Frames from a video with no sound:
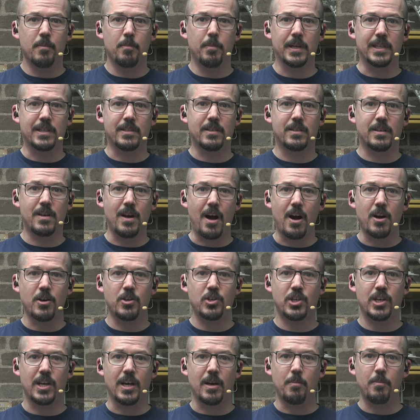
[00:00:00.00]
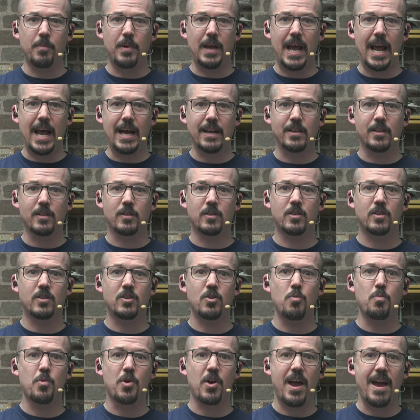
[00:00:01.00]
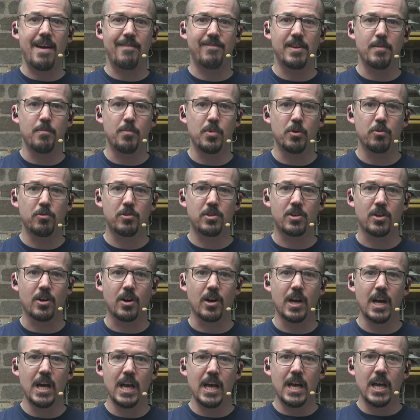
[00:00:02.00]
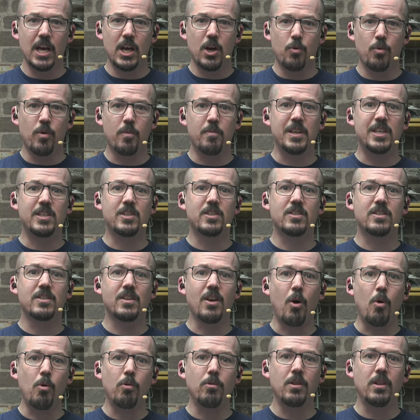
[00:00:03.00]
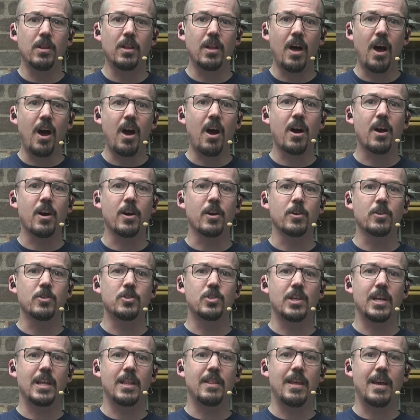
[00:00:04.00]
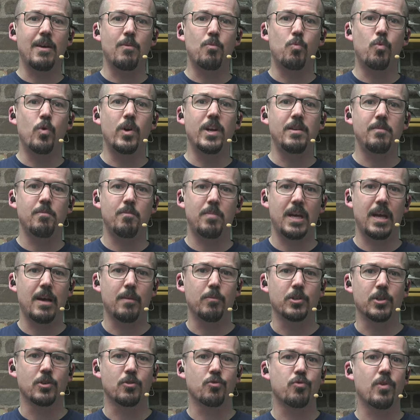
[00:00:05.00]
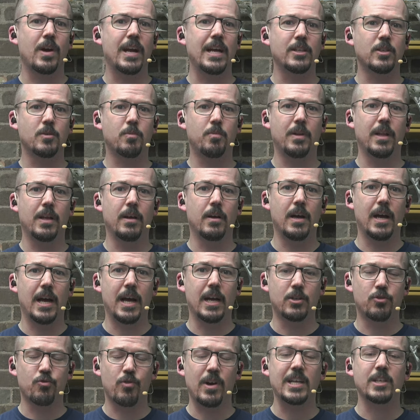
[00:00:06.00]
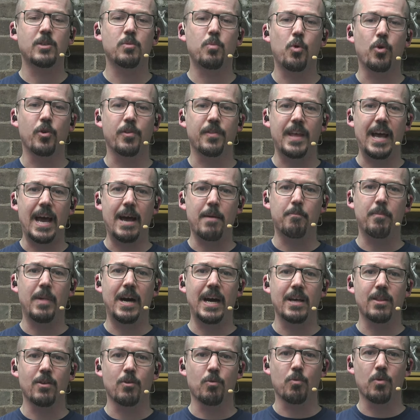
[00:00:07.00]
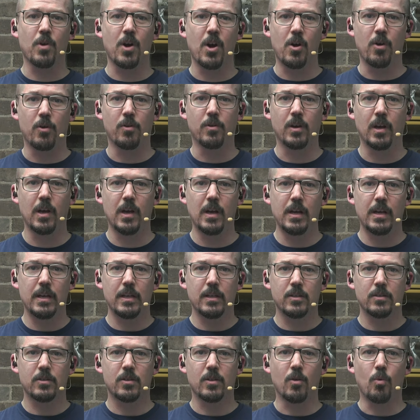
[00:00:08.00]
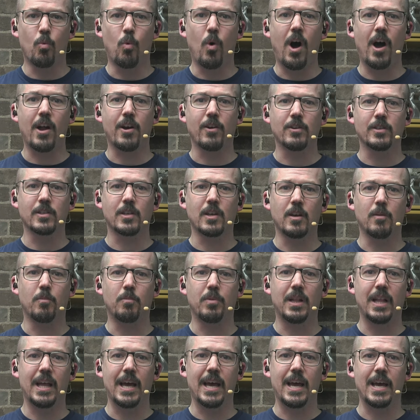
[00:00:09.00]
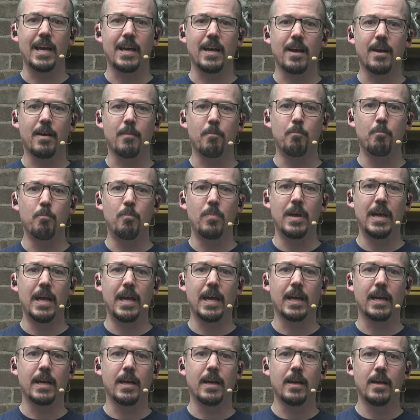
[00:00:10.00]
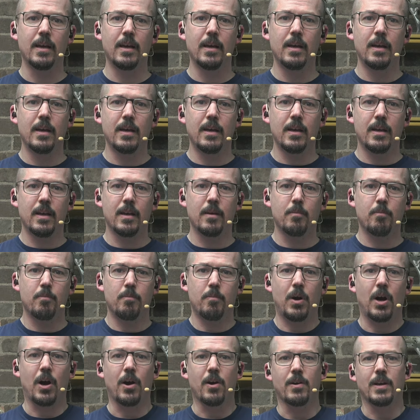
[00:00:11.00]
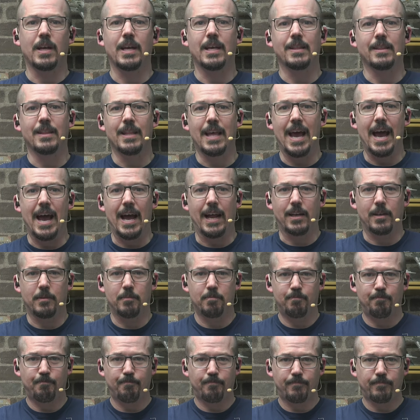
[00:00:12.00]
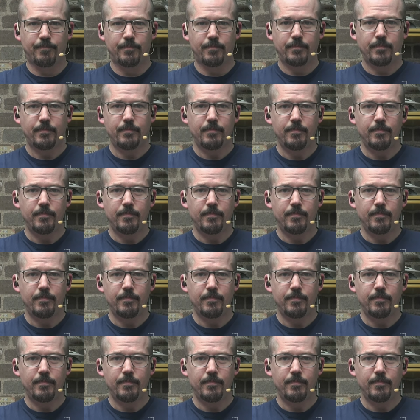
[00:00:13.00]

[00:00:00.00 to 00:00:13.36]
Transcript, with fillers: But Starship and its super heavy booster would be so large they wouldn't be able to uh, transport that by the road. So the water is going to play a big part in that. Mm-hmm.